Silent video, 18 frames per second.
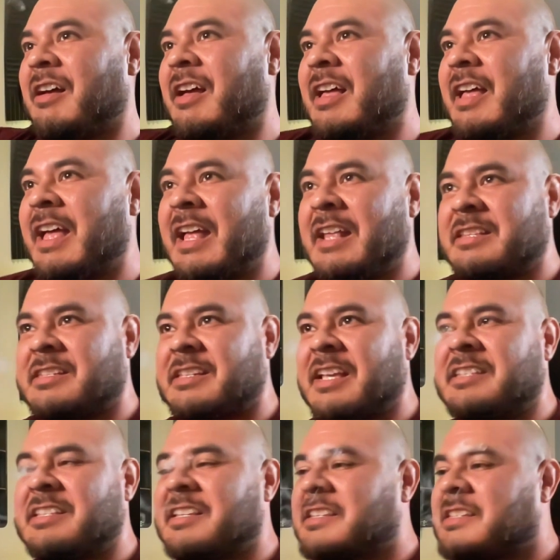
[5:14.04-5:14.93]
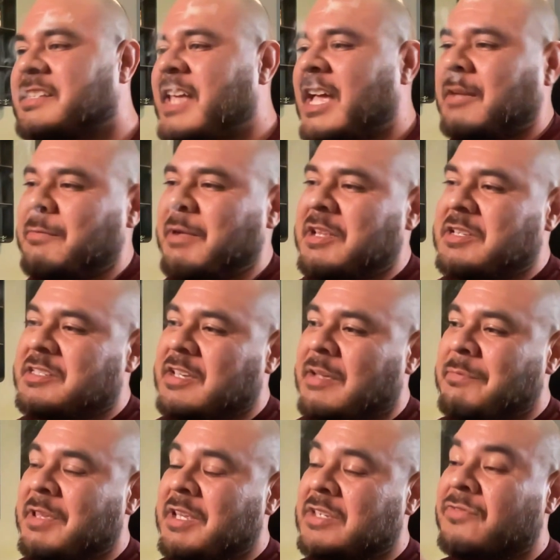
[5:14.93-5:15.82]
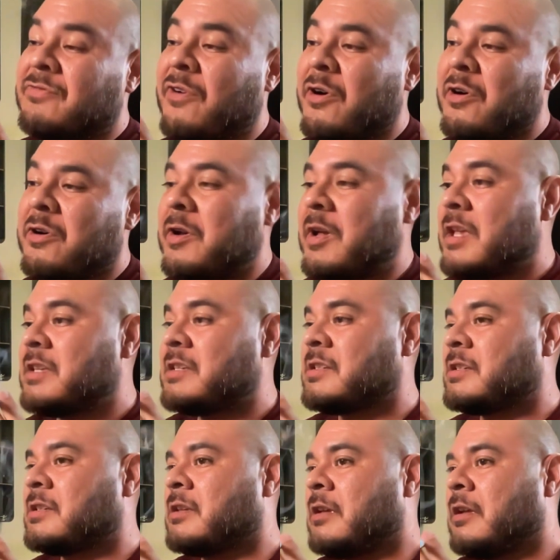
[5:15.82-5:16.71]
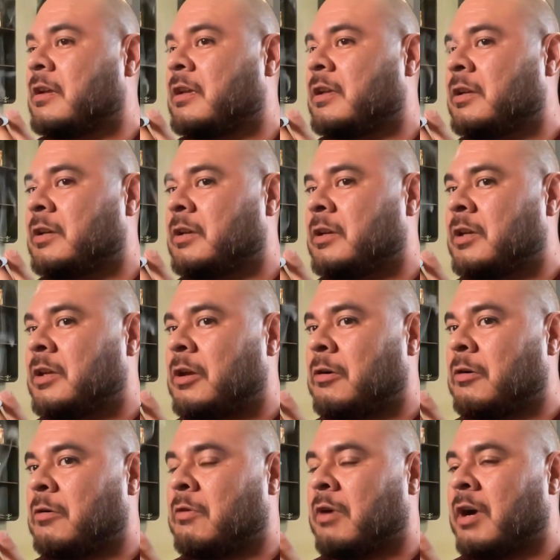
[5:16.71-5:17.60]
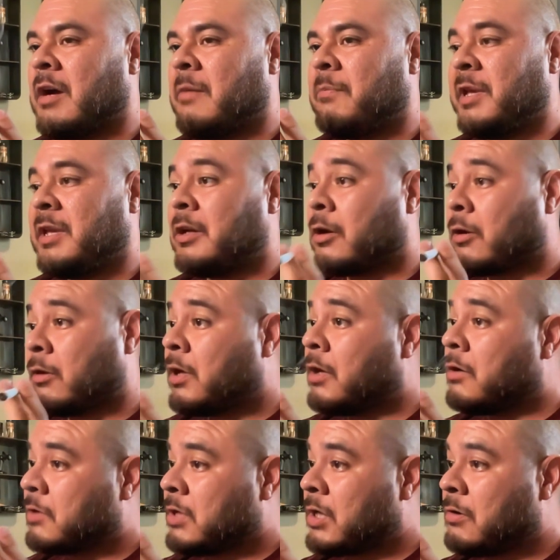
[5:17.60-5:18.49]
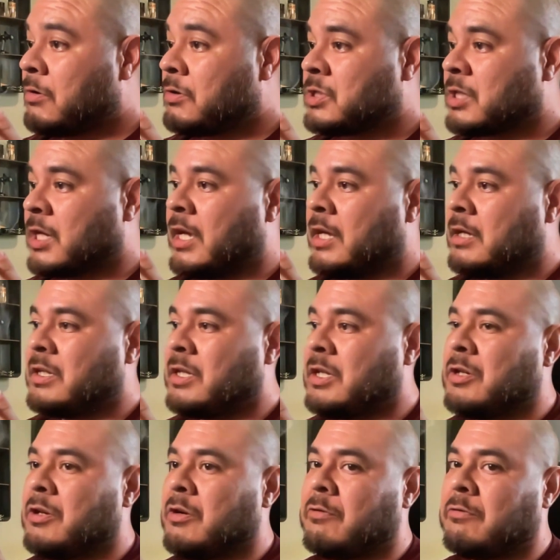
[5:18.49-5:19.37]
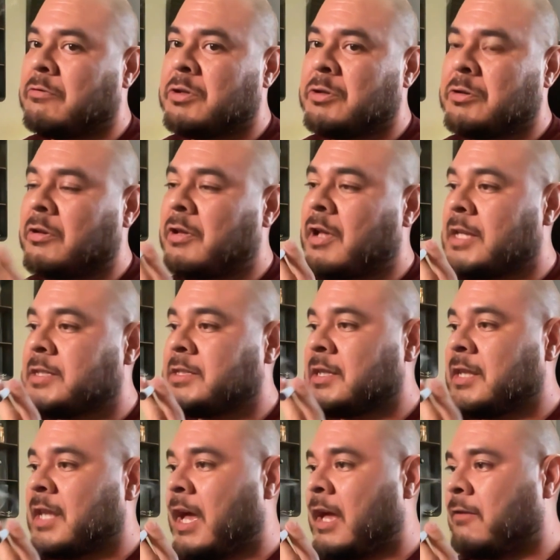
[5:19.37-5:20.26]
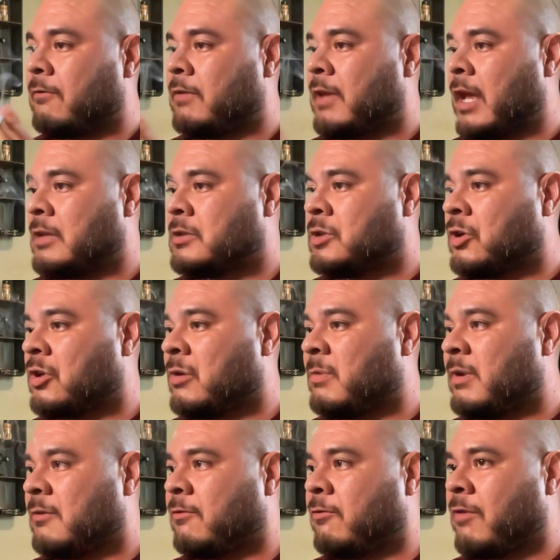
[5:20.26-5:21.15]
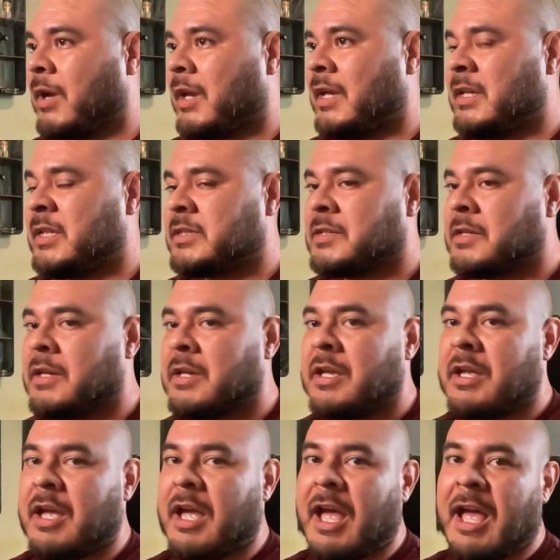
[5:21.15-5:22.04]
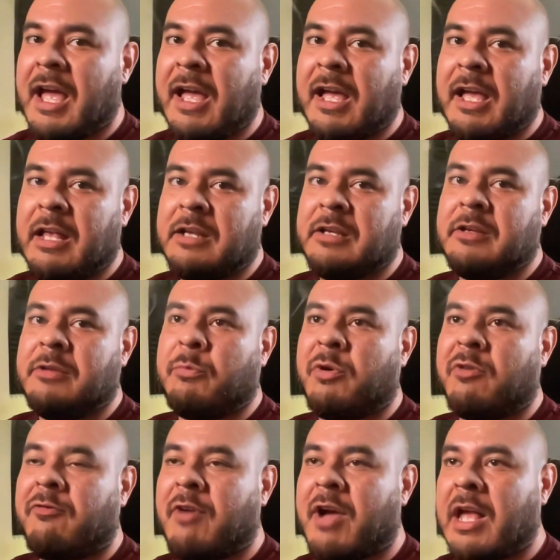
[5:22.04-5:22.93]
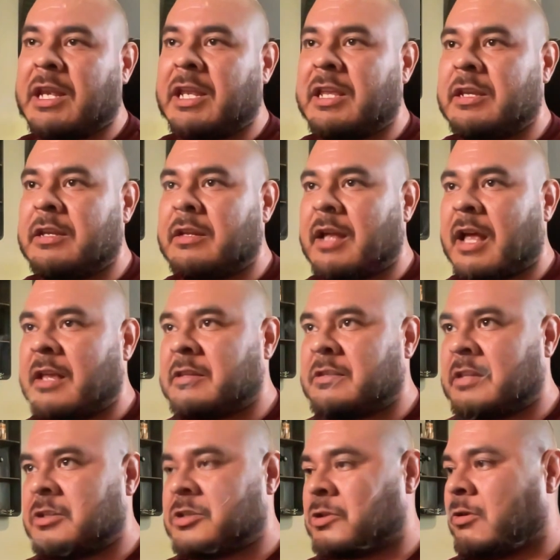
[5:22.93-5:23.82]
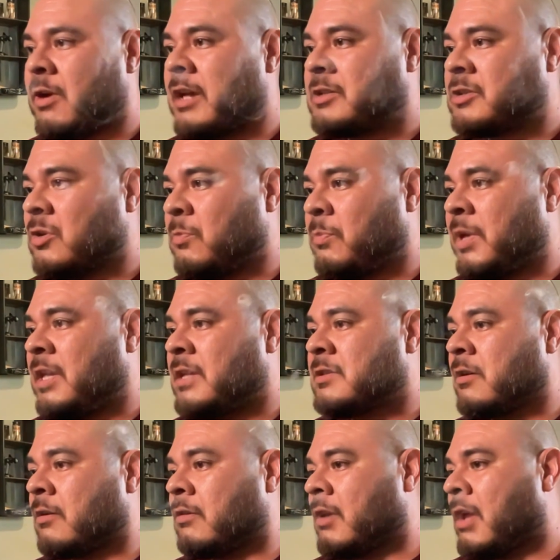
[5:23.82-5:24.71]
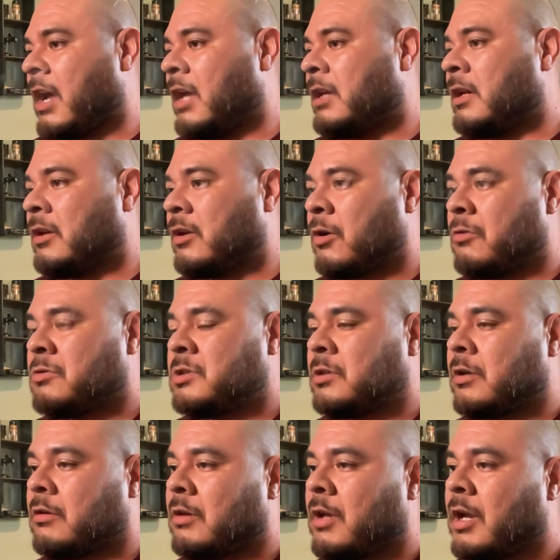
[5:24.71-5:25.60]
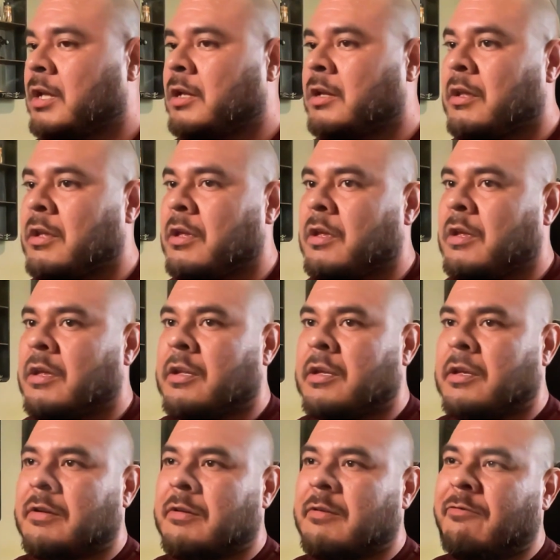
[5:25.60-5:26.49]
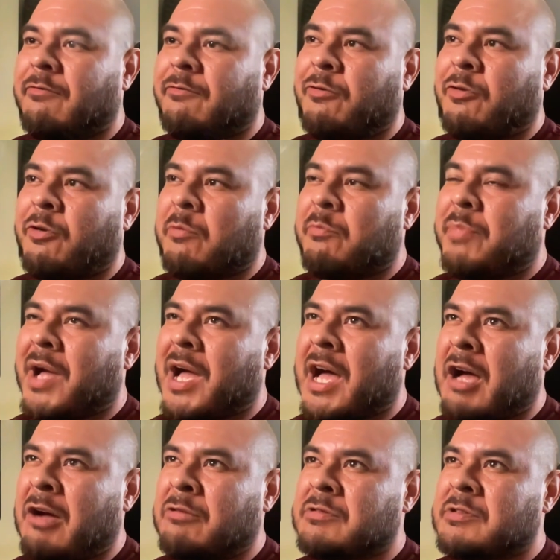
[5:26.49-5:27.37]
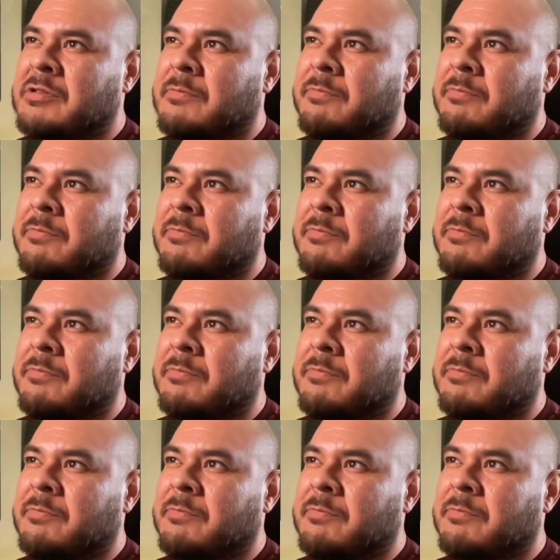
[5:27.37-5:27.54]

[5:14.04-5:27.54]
It's in segments. I mean, as far as, being a clone coach and, utilizing that term and phrase and providing digital SOPs online and coaching online for about